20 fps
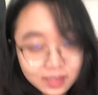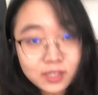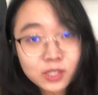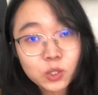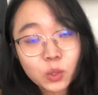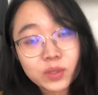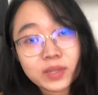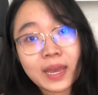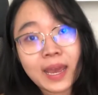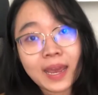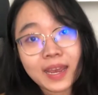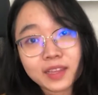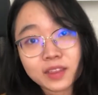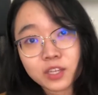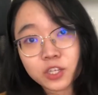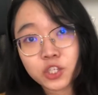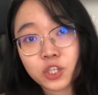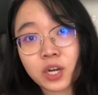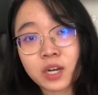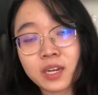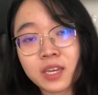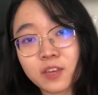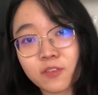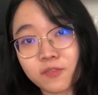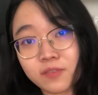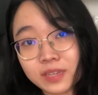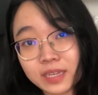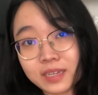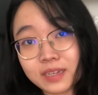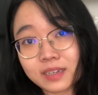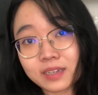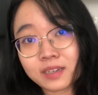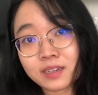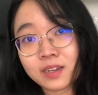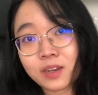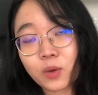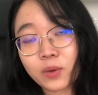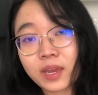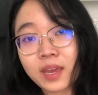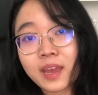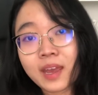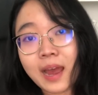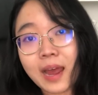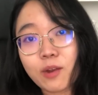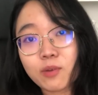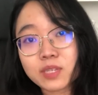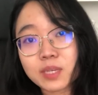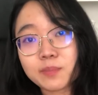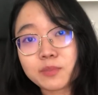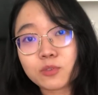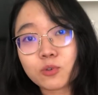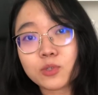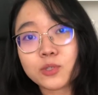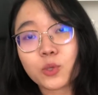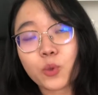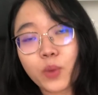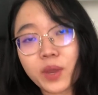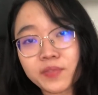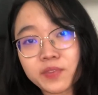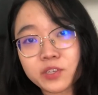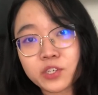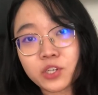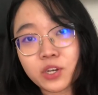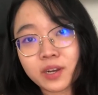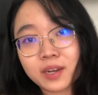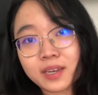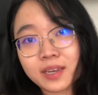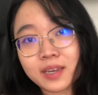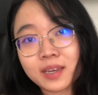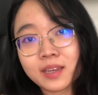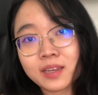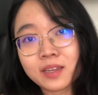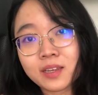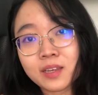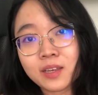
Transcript: So take the GRE if needed, okay? I know some schools waive the GRE.